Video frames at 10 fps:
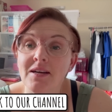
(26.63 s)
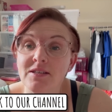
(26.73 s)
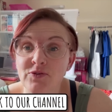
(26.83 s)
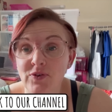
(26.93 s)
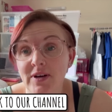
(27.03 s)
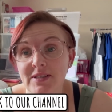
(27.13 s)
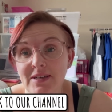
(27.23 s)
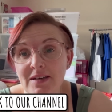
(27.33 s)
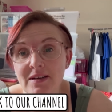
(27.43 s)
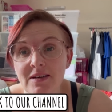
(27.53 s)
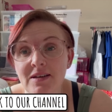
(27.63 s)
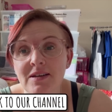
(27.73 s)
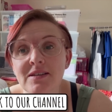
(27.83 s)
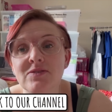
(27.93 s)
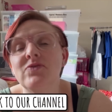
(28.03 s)
It's Friday.
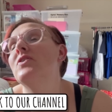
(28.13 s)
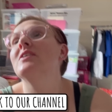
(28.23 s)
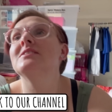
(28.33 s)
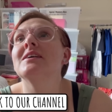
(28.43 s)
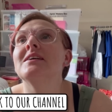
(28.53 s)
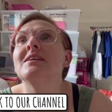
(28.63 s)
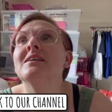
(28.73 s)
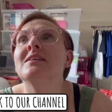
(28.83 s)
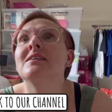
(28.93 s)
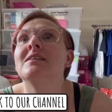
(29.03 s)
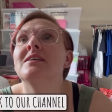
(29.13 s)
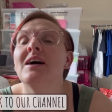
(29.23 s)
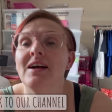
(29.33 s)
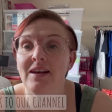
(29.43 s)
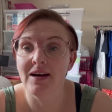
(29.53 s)
It's Friday
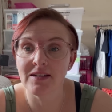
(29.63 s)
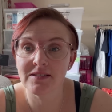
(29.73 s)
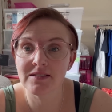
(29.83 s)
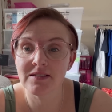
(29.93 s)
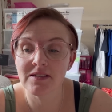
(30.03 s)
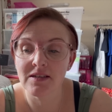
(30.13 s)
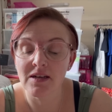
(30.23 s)
at last.